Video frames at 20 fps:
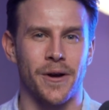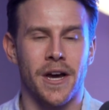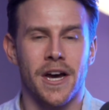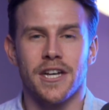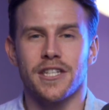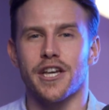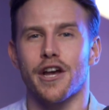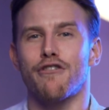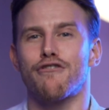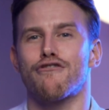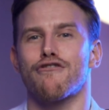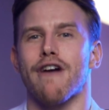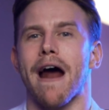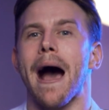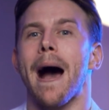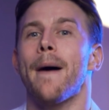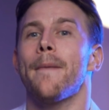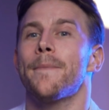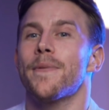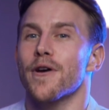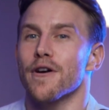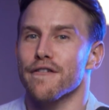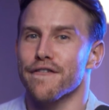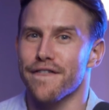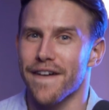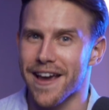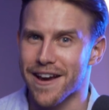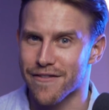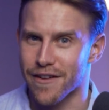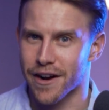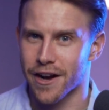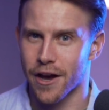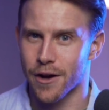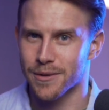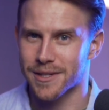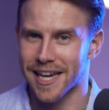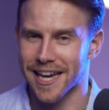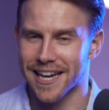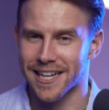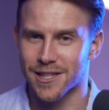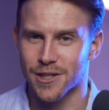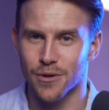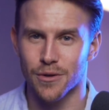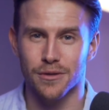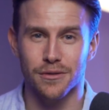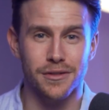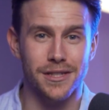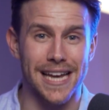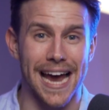So grab your favorite note-taking tools